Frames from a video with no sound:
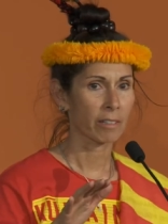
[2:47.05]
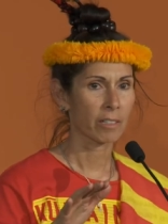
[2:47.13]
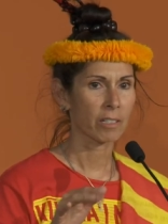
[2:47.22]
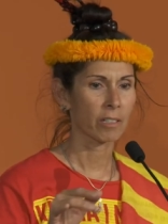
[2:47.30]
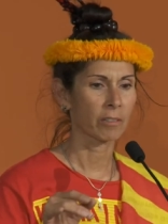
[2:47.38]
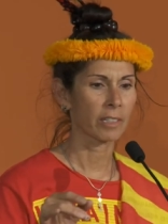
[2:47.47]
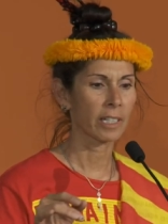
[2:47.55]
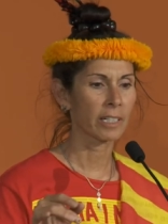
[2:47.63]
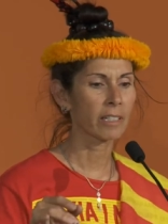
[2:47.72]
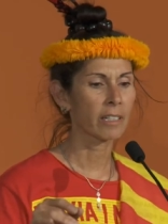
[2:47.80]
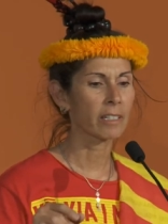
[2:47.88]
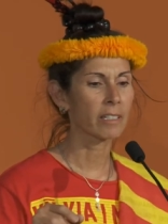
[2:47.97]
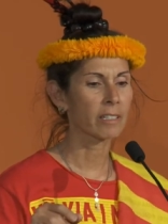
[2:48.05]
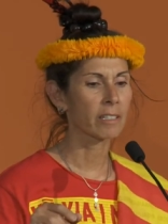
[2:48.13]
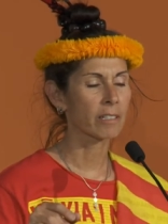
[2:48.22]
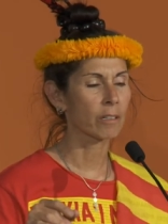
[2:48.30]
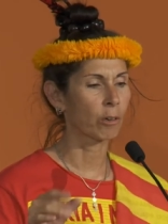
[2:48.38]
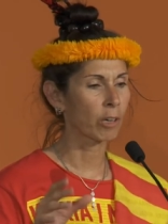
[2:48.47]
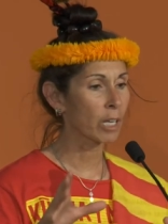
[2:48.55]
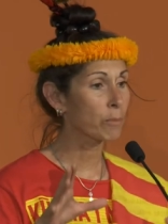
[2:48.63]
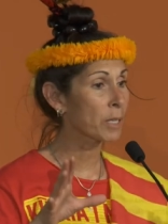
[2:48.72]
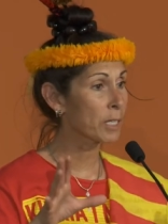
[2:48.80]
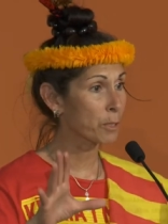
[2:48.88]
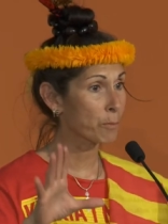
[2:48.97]
So it is, ohe
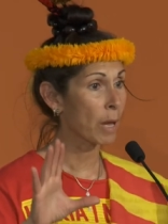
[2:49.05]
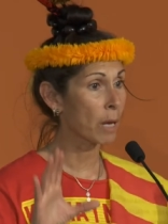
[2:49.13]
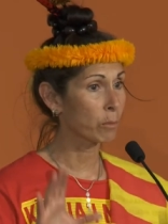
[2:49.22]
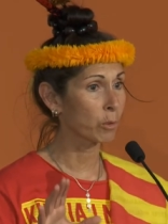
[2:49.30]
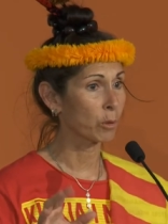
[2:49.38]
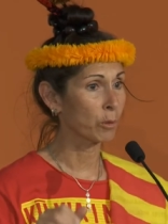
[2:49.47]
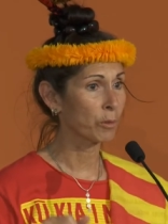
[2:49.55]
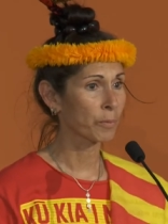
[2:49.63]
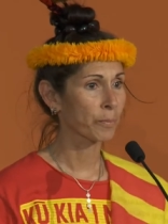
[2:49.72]
means bamboo,